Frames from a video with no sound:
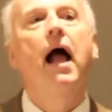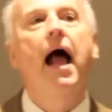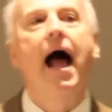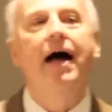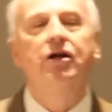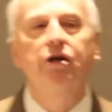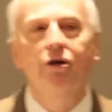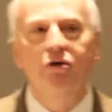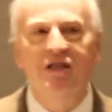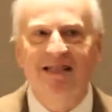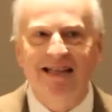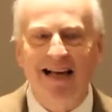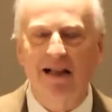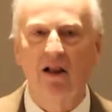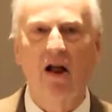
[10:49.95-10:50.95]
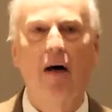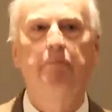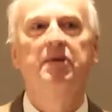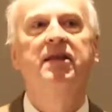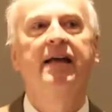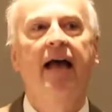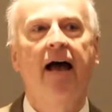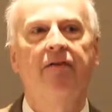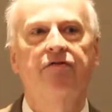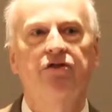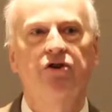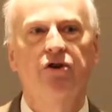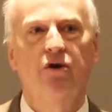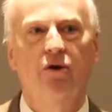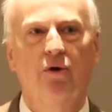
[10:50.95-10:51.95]
How do you settle up in the
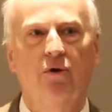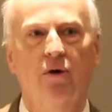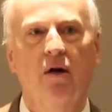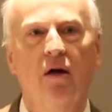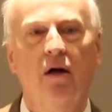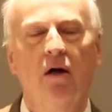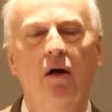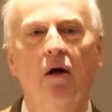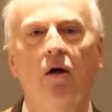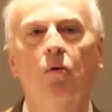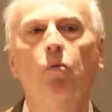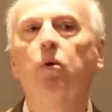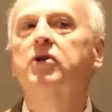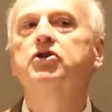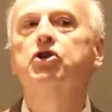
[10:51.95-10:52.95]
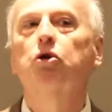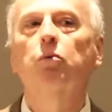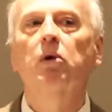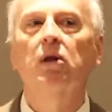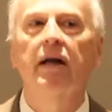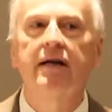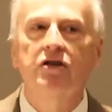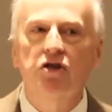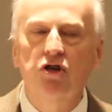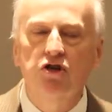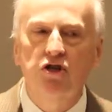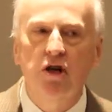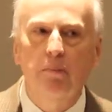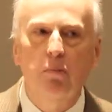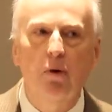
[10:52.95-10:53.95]
afternoon? What is your
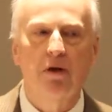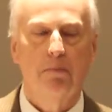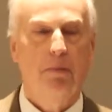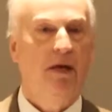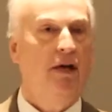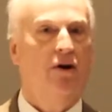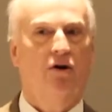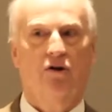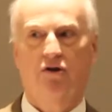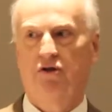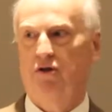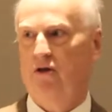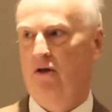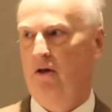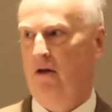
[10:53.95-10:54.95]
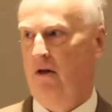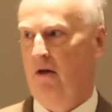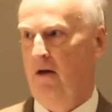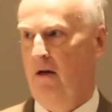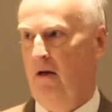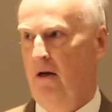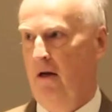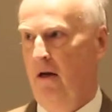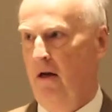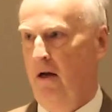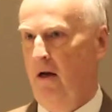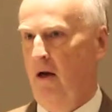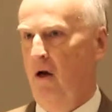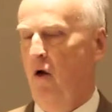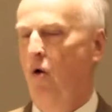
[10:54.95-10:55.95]
relationship with peers?
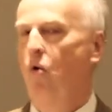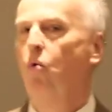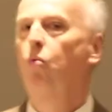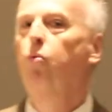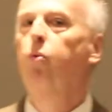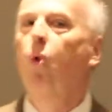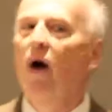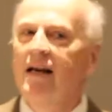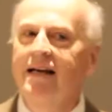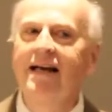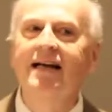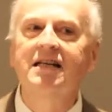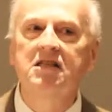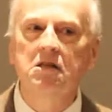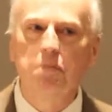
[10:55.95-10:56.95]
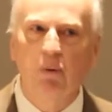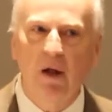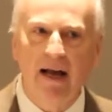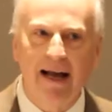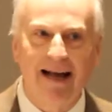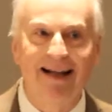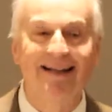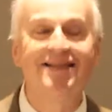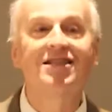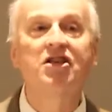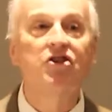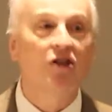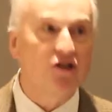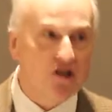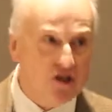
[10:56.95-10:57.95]
What explains
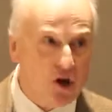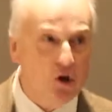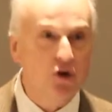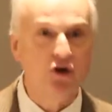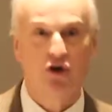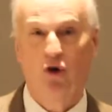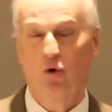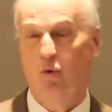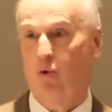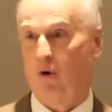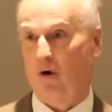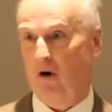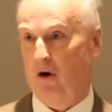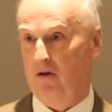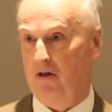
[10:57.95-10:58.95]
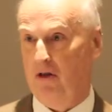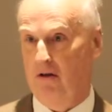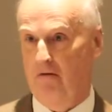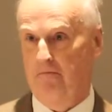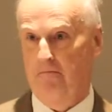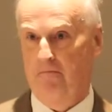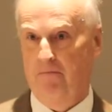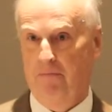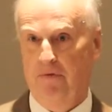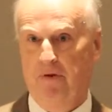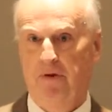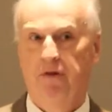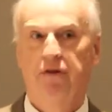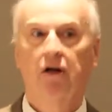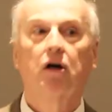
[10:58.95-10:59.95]
the social world,
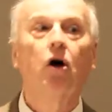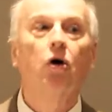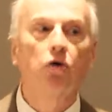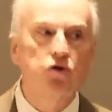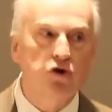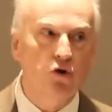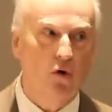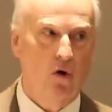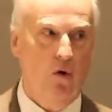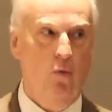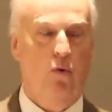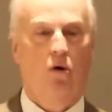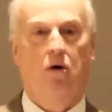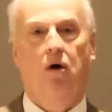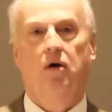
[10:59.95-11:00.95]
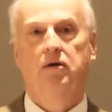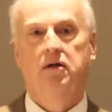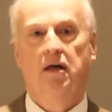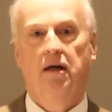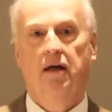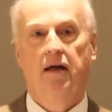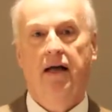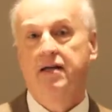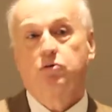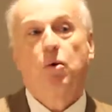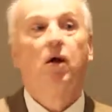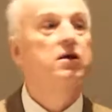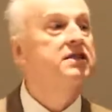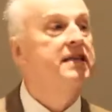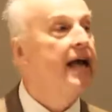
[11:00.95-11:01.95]
the cultural world, as
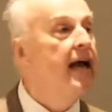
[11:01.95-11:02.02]
well as